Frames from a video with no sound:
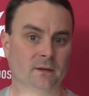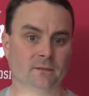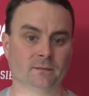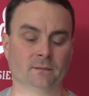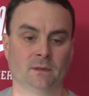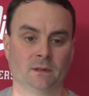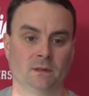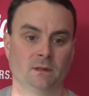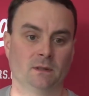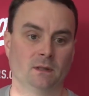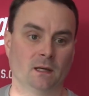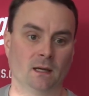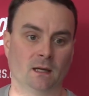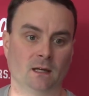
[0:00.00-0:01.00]

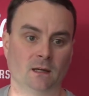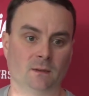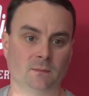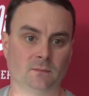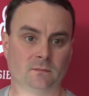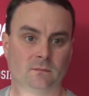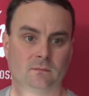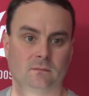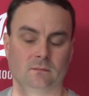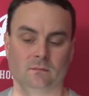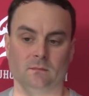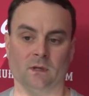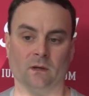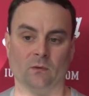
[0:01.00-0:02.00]

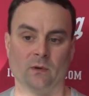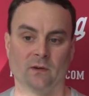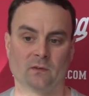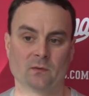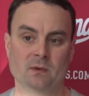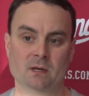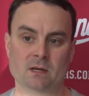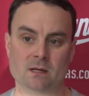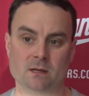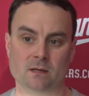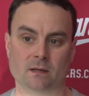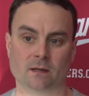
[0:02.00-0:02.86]
and, we have to be